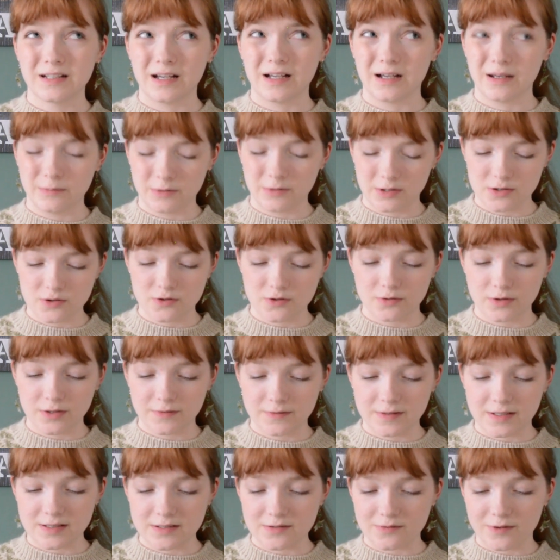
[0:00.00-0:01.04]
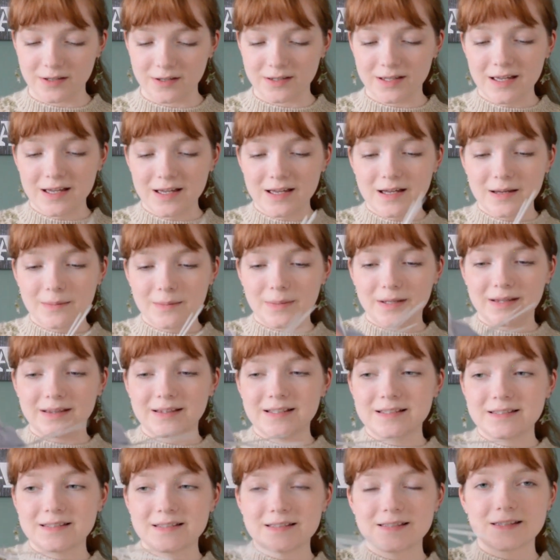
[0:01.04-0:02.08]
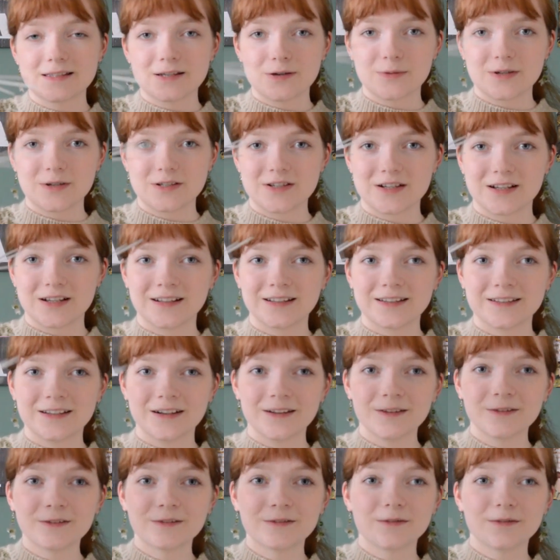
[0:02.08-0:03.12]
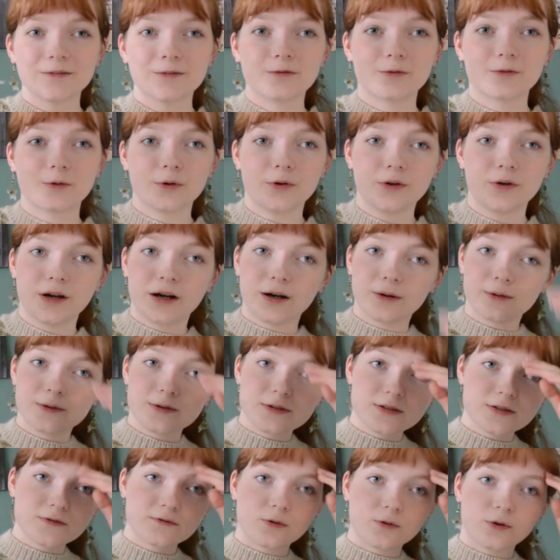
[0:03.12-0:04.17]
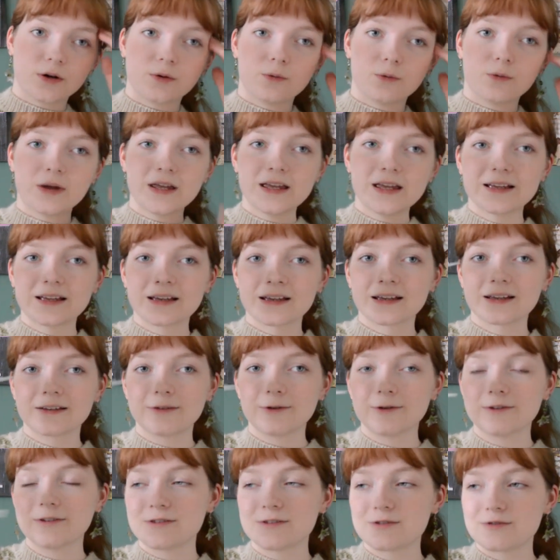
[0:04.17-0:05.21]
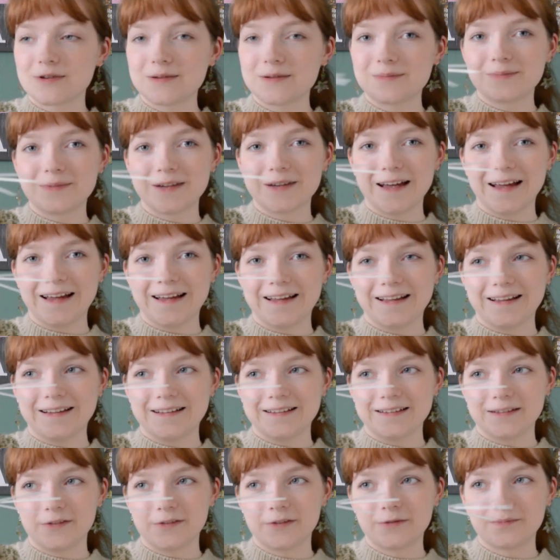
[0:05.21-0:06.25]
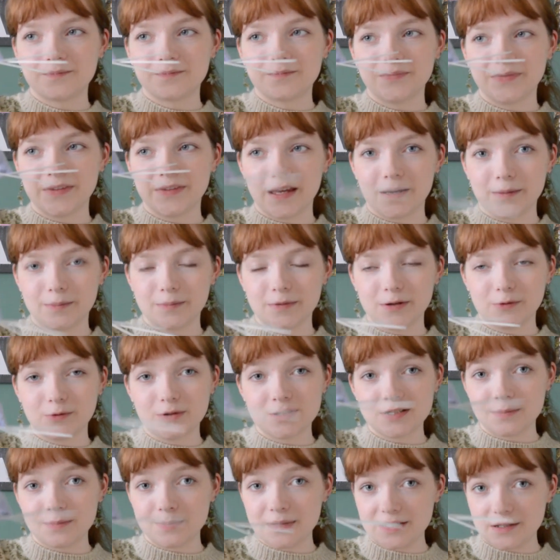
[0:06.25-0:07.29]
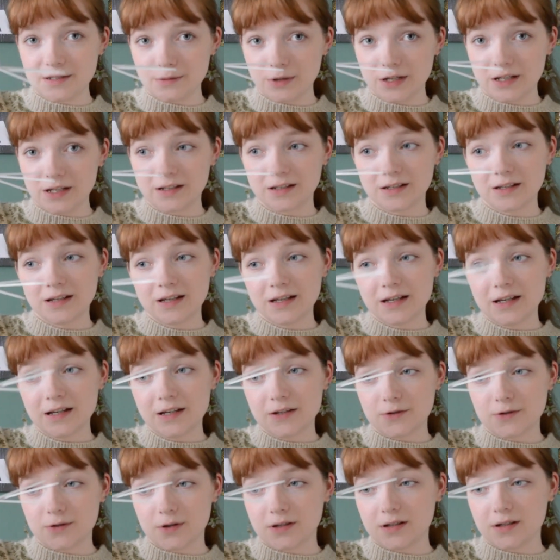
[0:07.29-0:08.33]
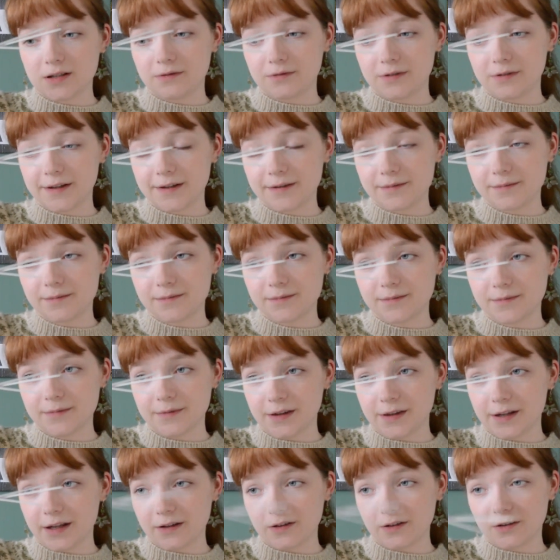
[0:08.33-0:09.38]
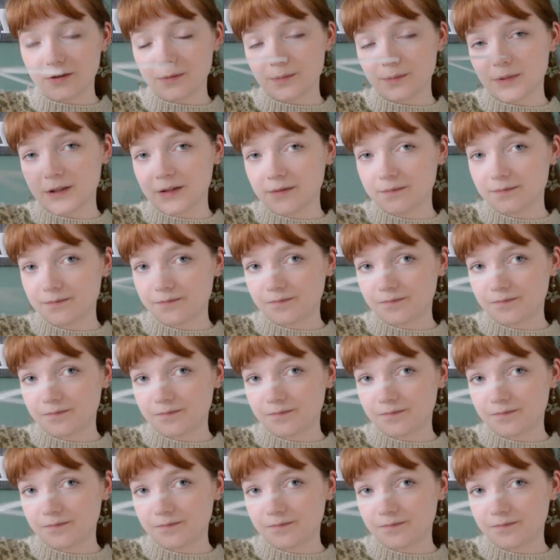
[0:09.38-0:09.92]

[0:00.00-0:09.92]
I'm not sure if that's right, but this is how much I got done. I was for a week on the trip, and yeah, it was a busy week, so I didn't really need a lot, but